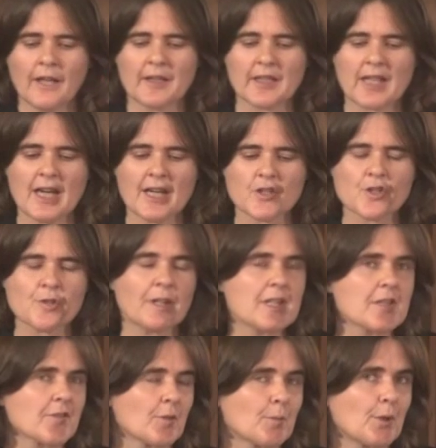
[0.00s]
the cash
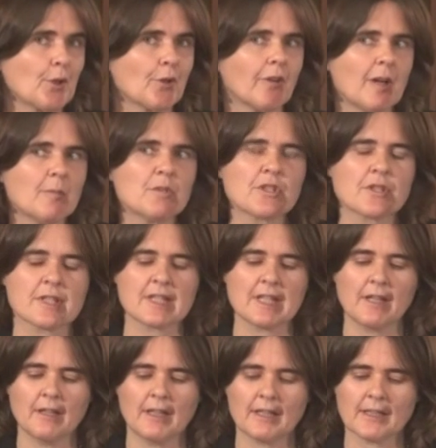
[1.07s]
transfer program, which is
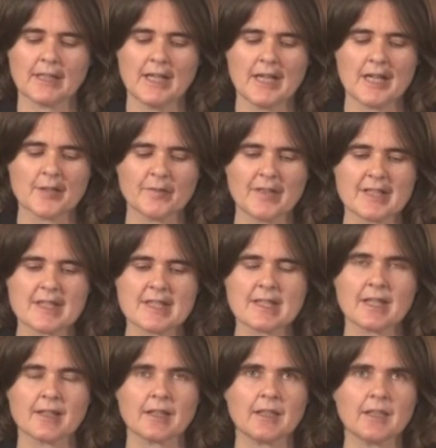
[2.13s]
at the heart of our
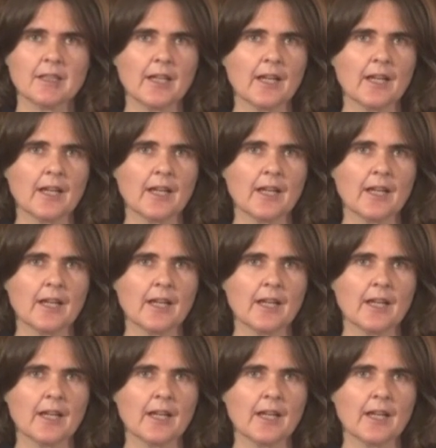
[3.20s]
study,